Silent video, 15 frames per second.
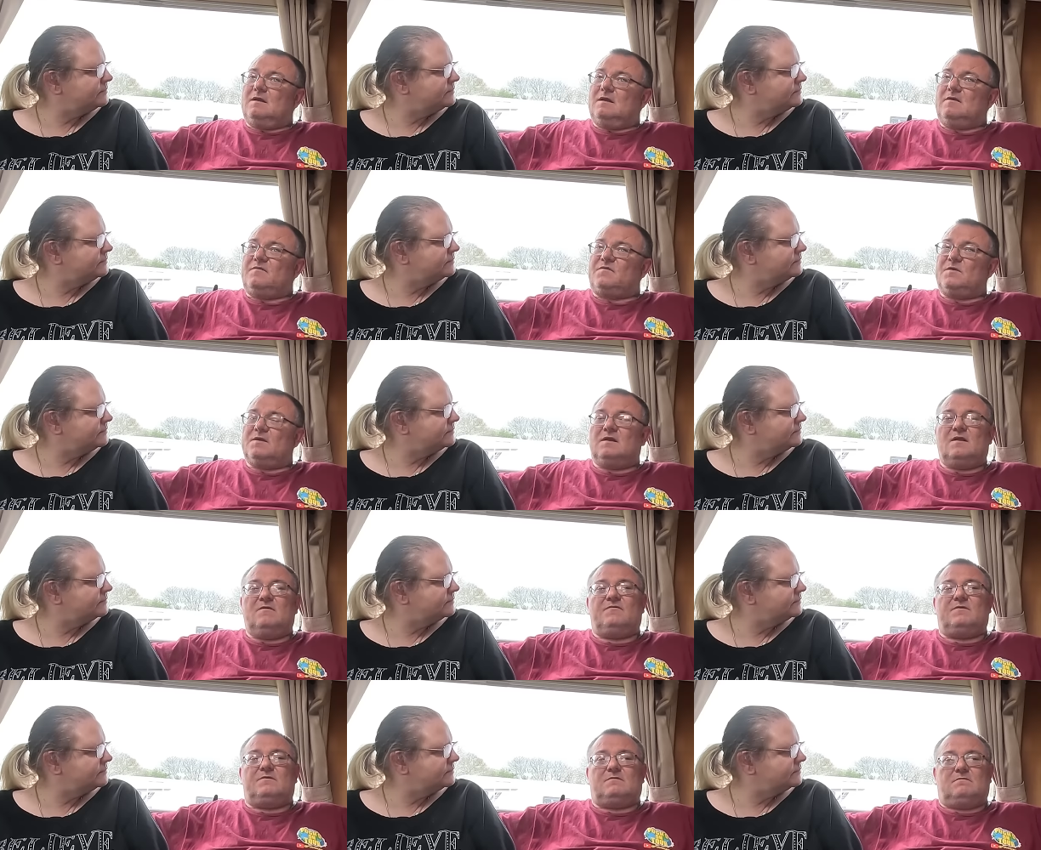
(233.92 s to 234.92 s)
Speaker 1: If you
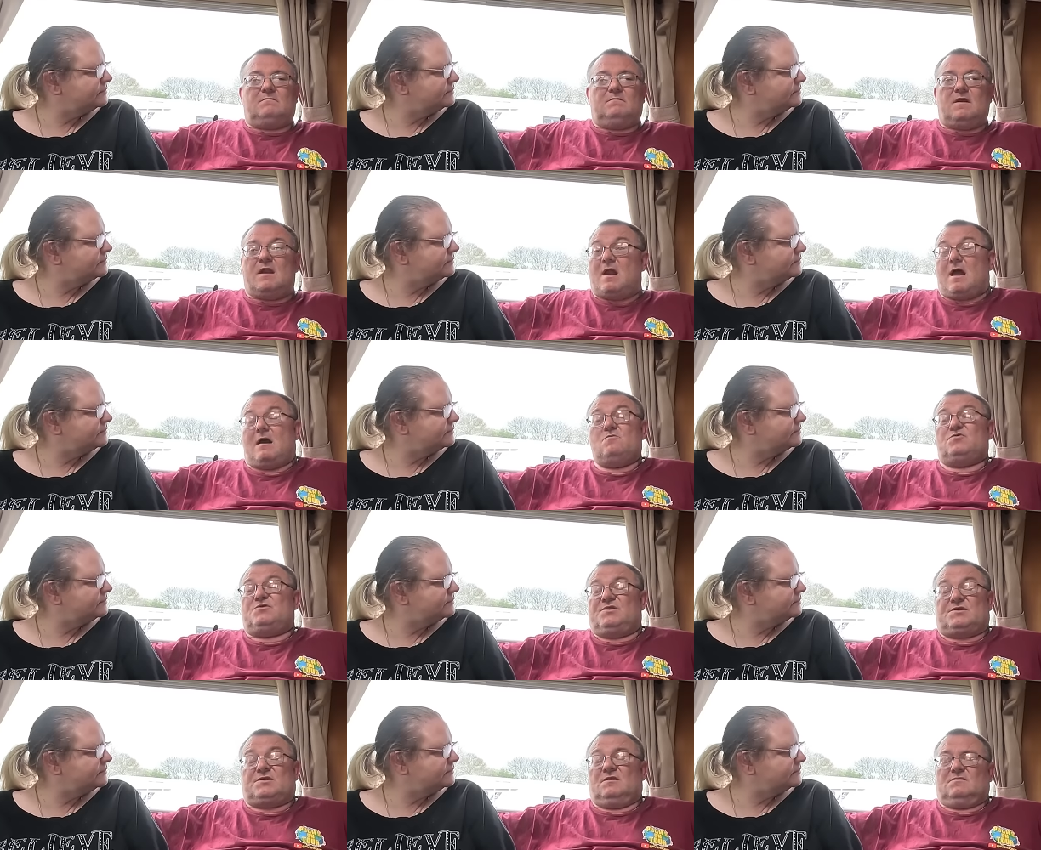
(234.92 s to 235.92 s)
live in a house,
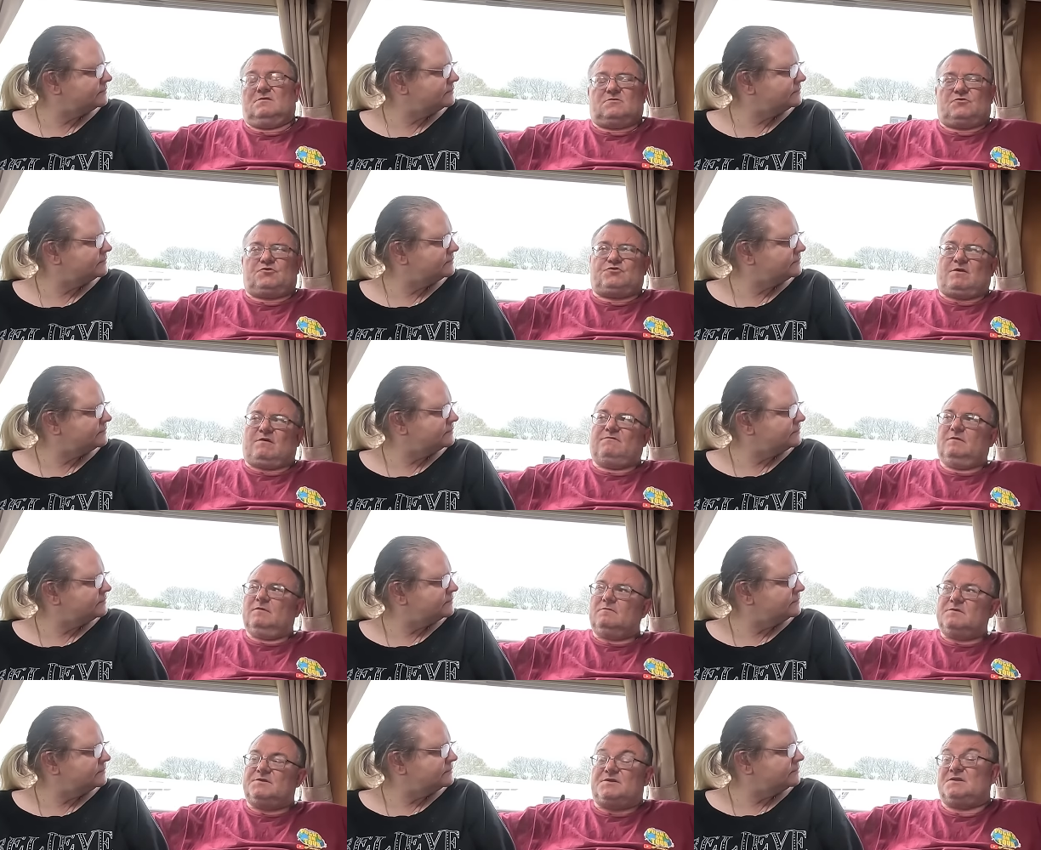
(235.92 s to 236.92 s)
you still could travel,
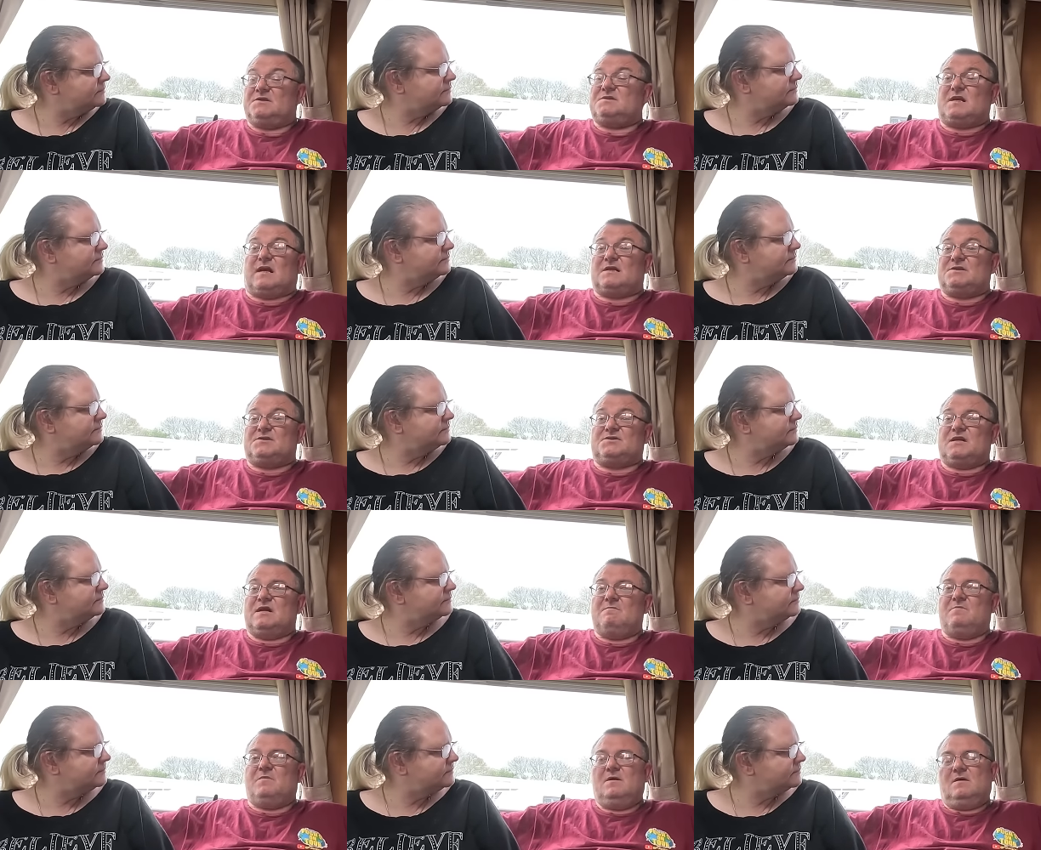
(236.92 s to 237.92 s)
which is exactly the
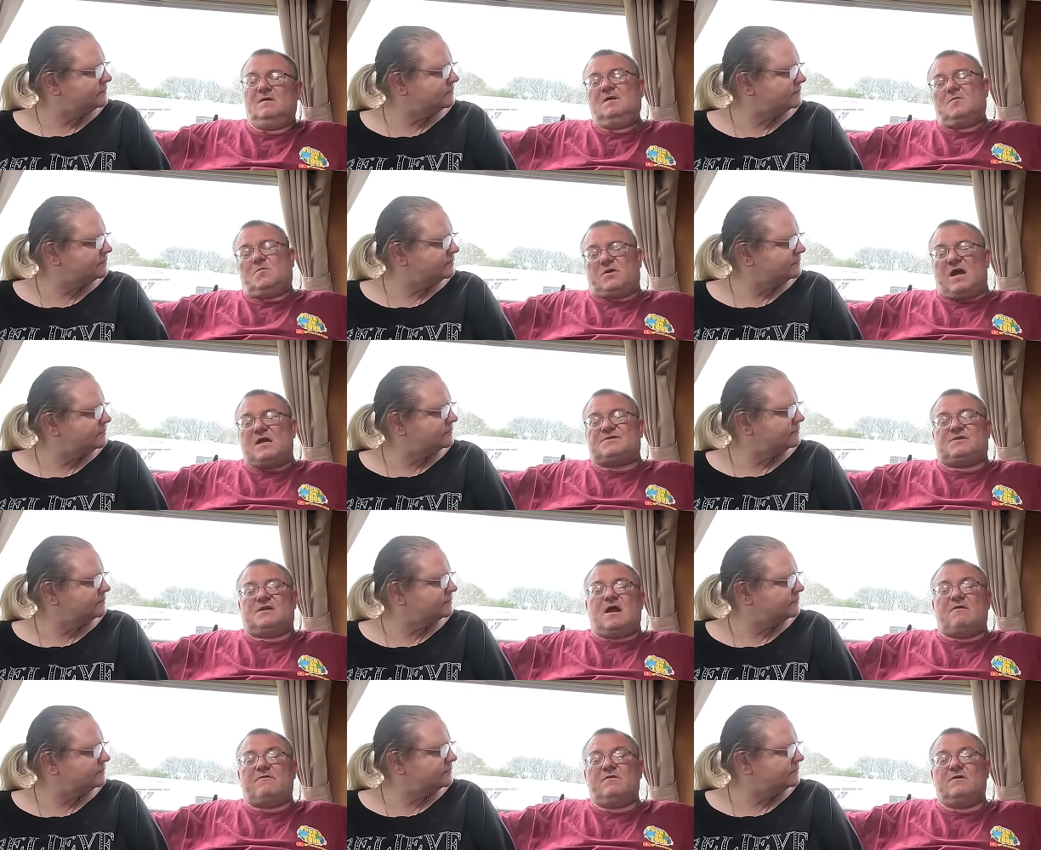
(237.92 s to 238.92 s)
same. But our
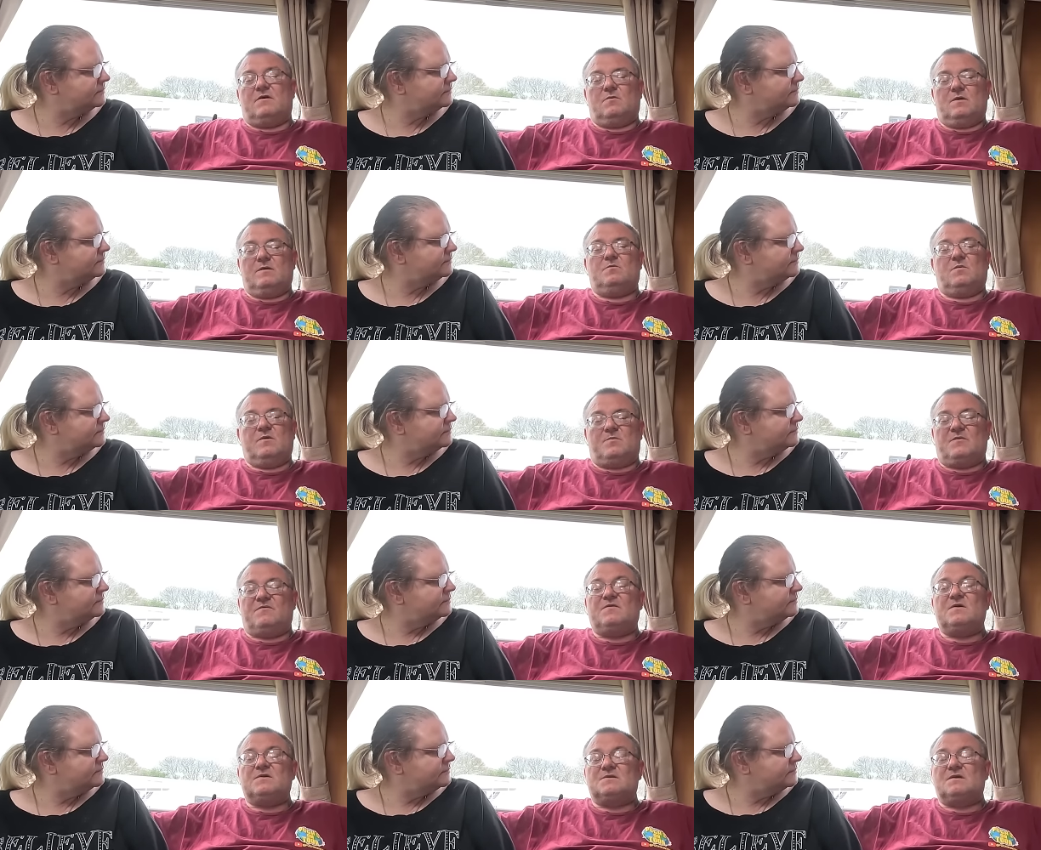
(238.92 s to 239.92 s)
scenario, we, we
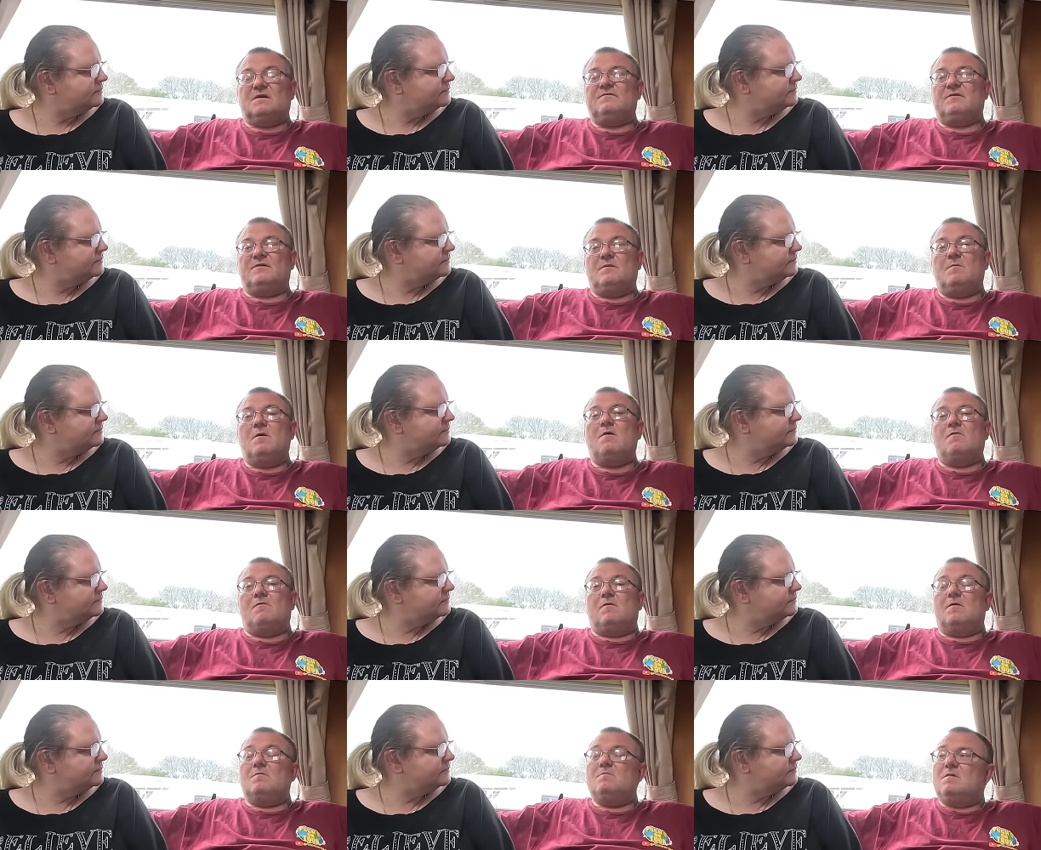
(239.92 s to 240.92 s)
prefer to live in the motorhome.